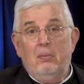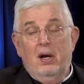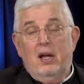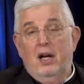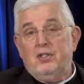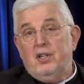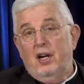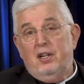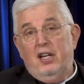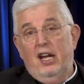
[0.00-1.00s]
because
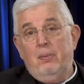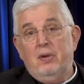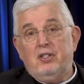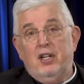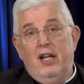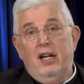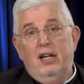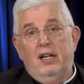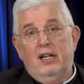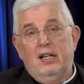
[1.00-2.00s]
their team is in
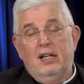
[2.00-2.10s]
it?